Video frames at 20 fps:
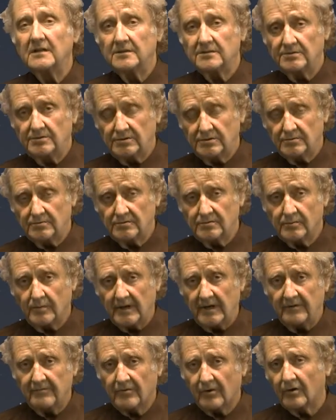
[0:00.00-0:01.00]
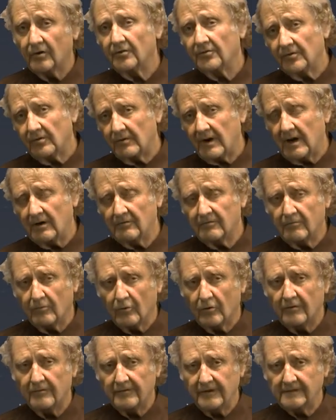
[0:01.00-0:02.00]
June 21st around
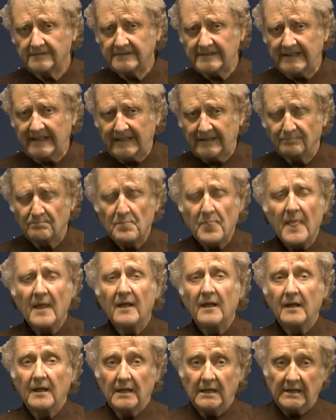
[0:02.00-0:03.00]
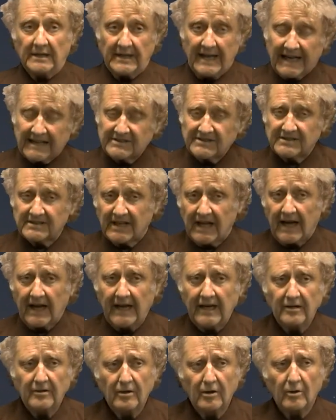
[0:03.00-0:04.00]
4:15. Next
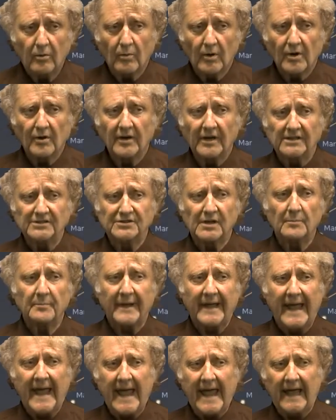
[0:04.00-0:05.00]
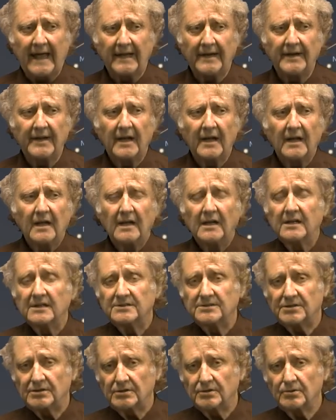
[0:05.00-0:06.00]
slide, we're going to jump ahead
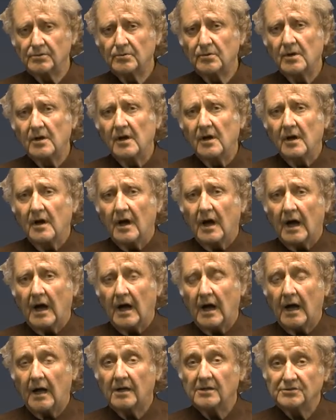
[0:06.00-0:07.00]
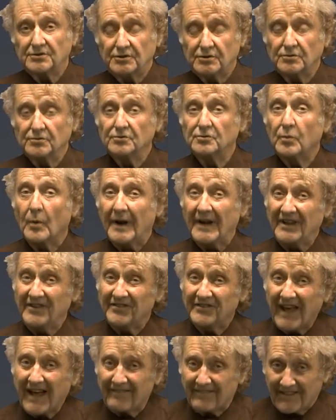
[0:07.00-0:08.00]
to June
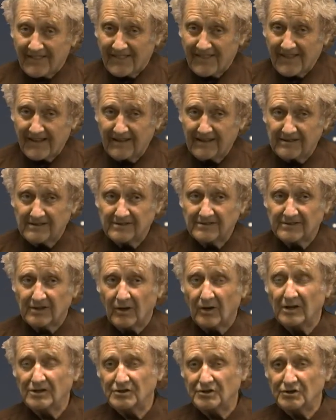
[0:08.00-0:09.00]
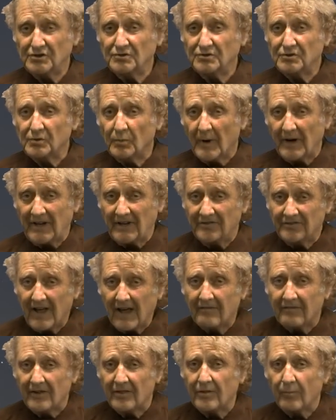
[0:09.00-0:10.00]
27th. So on June
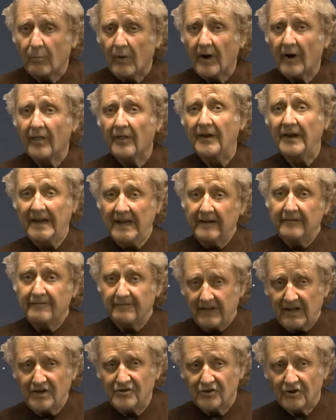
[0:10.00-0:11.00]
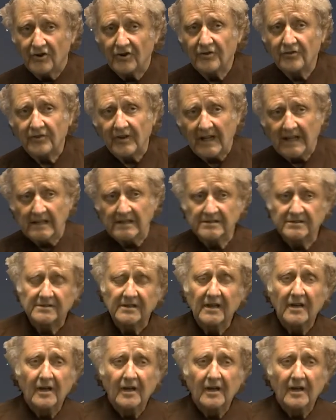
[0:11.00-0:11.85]
27th, one of the neat features is,